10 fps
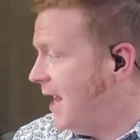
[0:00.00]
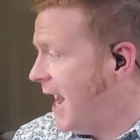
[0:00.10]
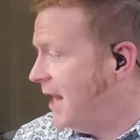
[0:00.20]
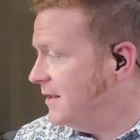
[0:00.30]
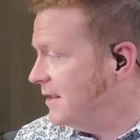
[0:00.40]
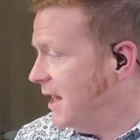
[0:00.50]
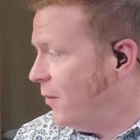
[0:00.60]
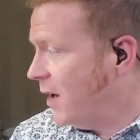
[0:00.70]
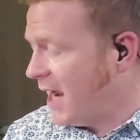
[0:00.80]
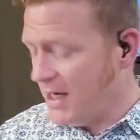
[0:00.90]
And
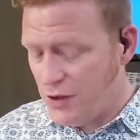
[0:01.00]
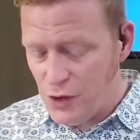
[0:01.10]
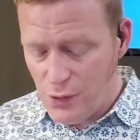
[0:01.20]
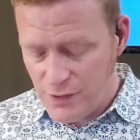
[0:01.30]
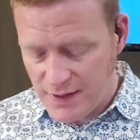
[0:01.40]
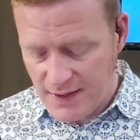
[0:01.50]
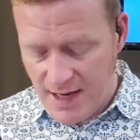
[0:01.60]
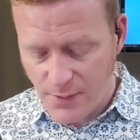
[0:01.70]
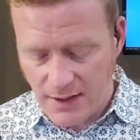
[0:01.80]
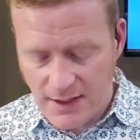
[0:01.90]
what kind of news did they